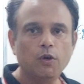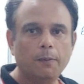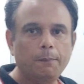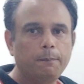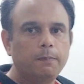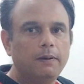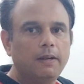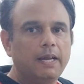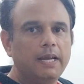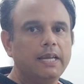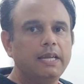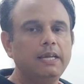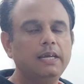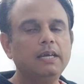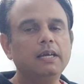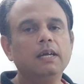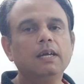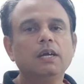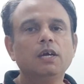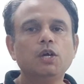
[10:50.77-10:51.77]
apply,
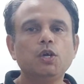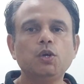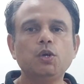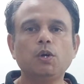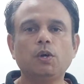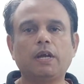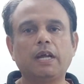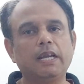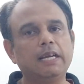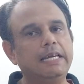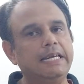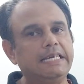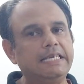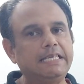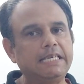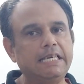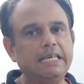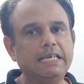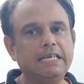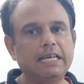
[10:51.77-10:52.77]
you can
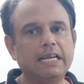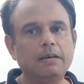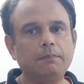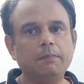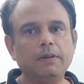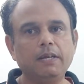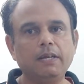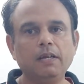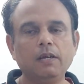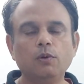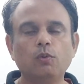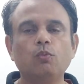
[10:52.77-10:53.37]
easily tell me